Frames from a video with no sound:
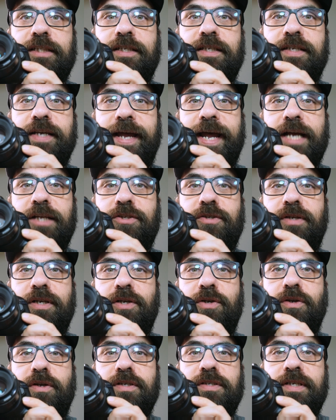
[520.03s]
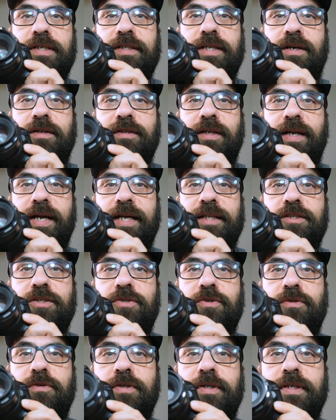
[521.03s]
It's actually closing down the lens
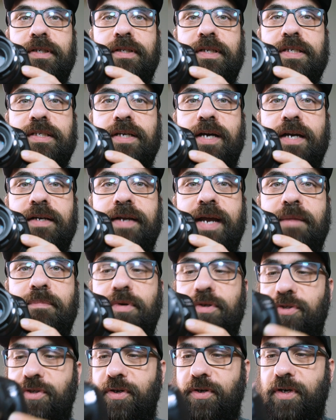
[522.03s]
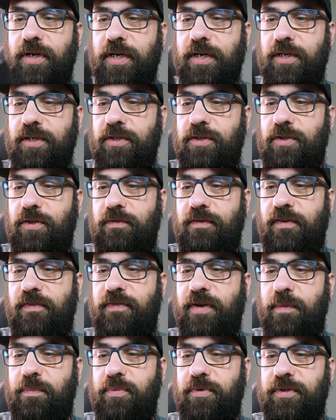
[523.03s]
to the desired aperture. So
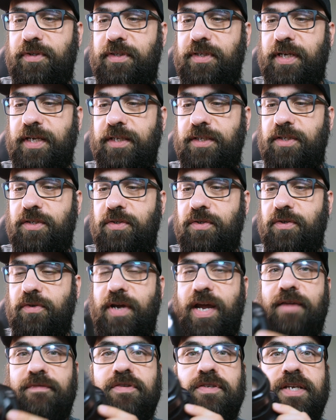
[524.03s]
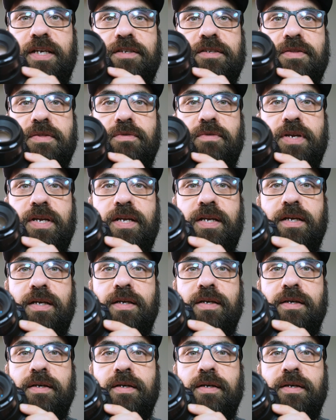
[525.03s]
if I put this to f6.3,